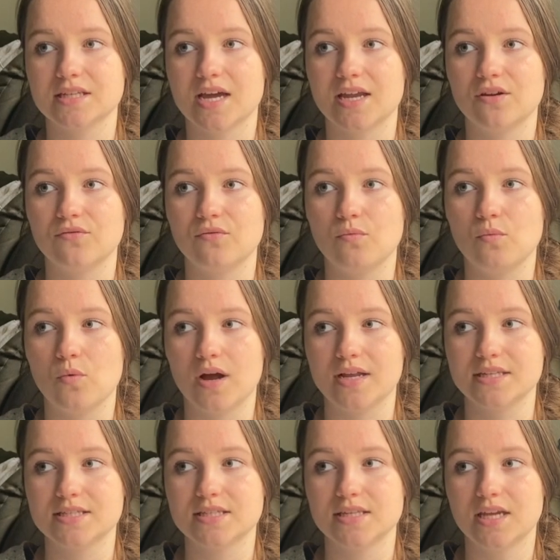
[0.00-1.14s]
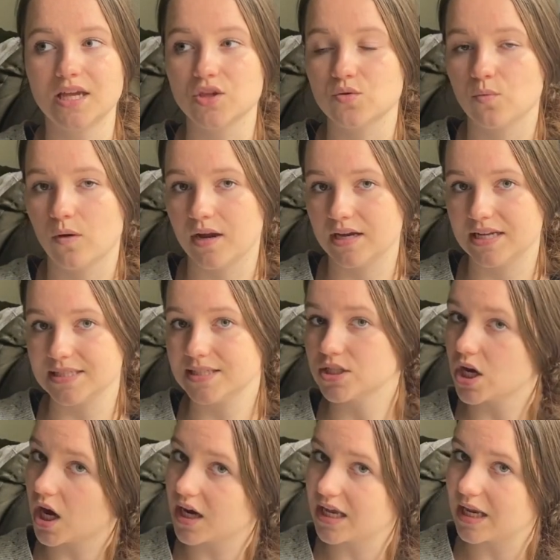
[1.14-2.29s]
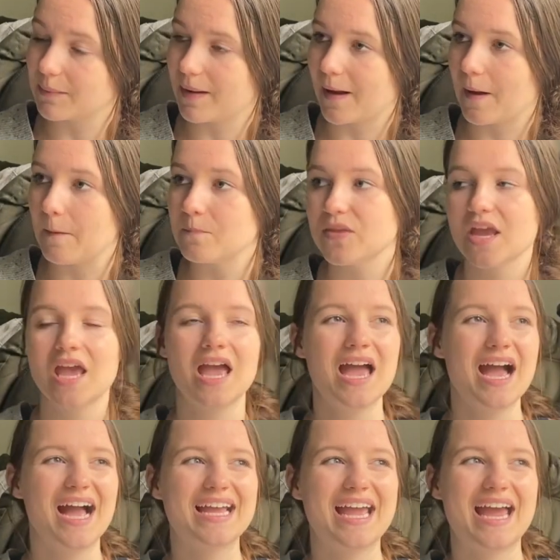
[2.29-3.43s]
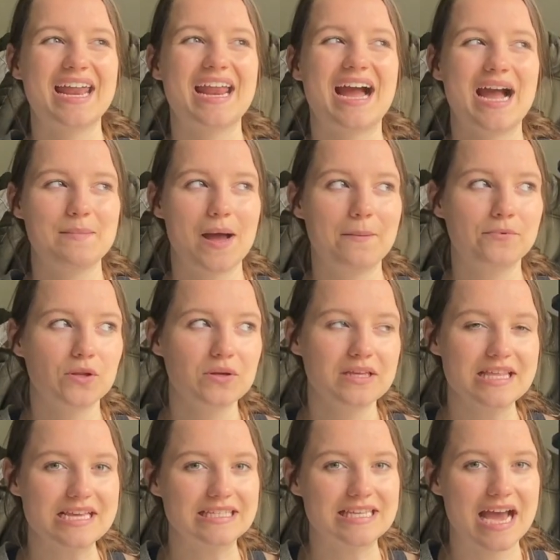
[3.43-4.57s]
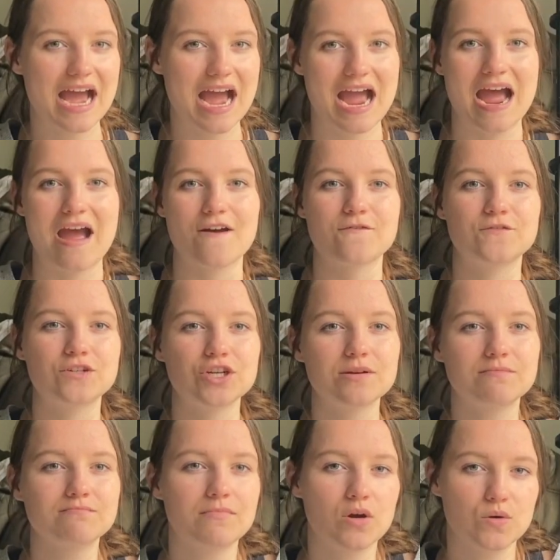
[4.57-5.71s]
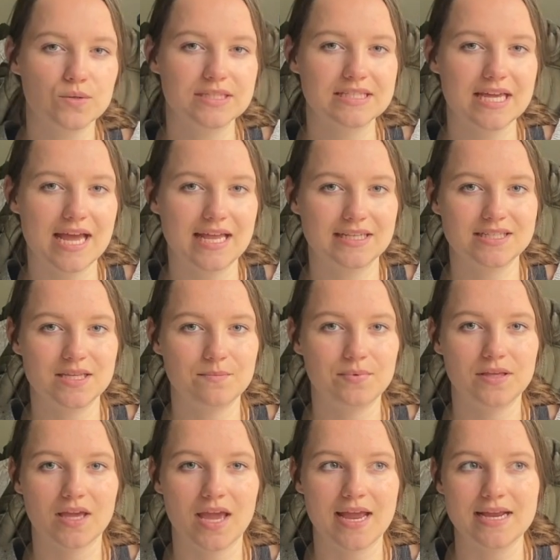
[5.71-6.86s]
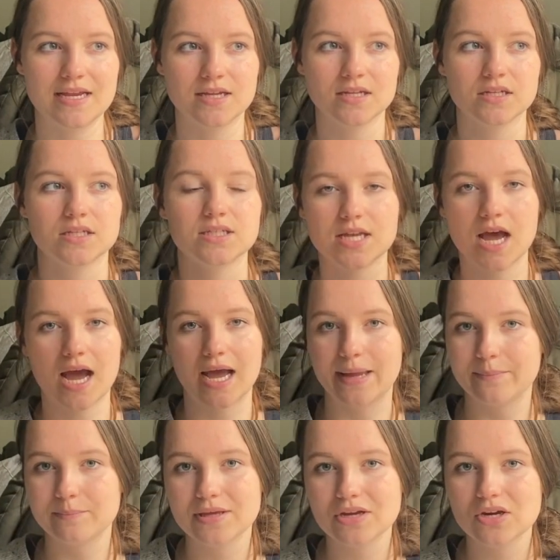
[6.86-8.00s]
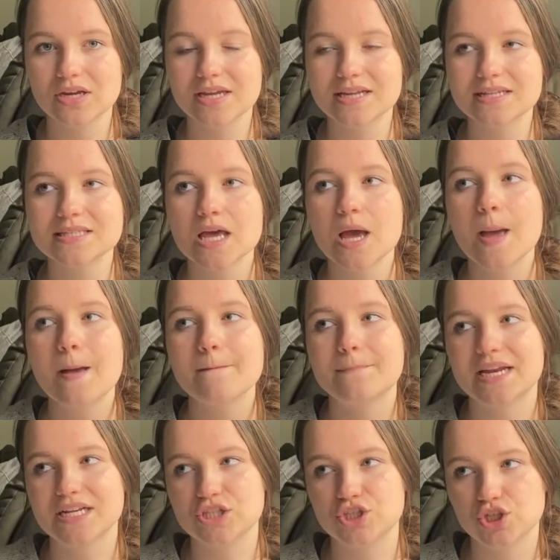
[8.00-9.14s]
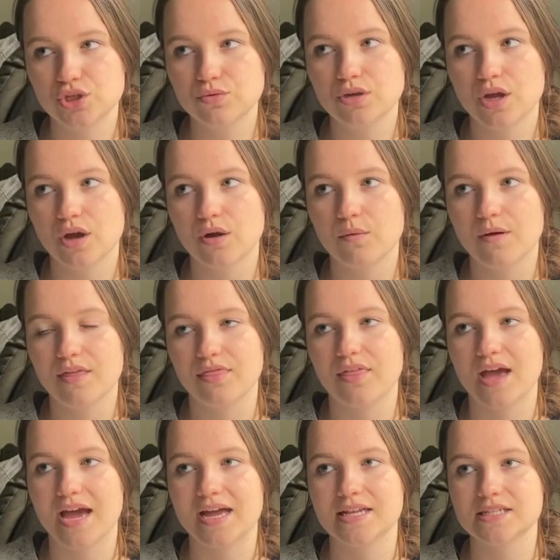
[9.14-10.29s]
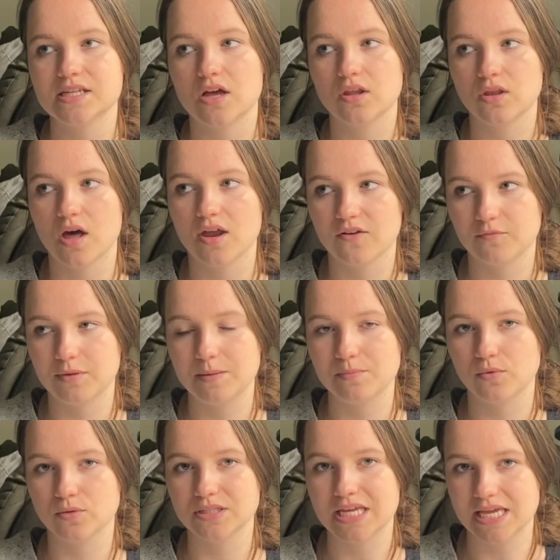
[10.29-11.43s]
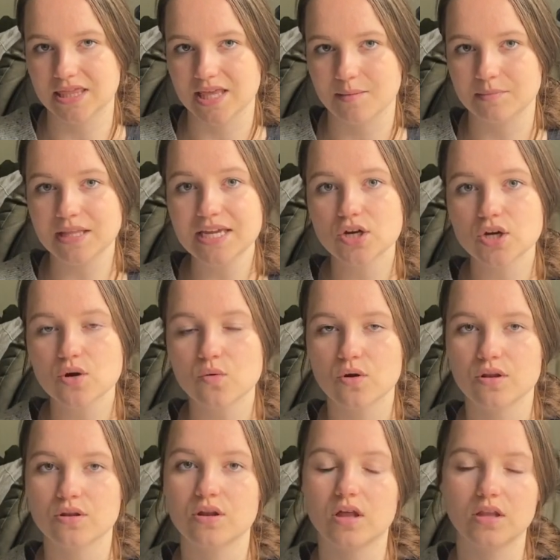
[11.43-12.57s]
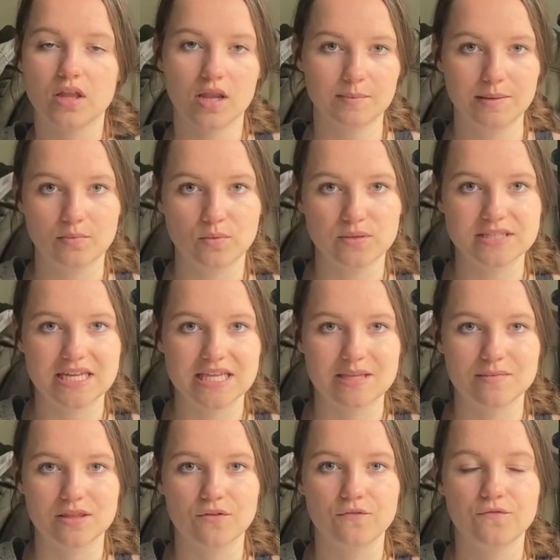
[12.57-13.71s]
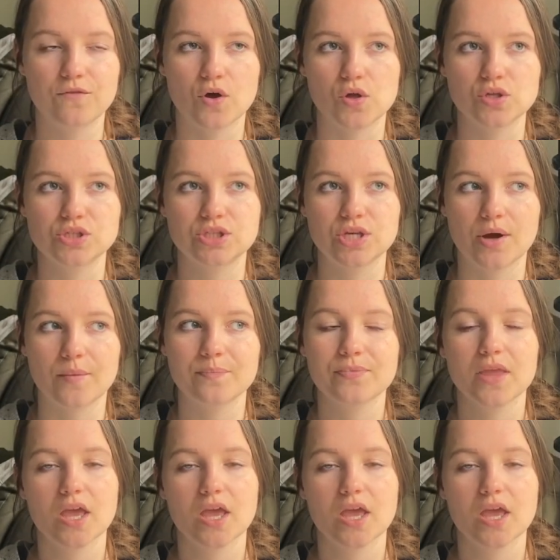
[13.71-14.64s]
kind of what each one is talking about. Again, I'm uploading these after most edTPA time periods, but I do know that a lot of people take them later, or a lot of people will take them in the fall. So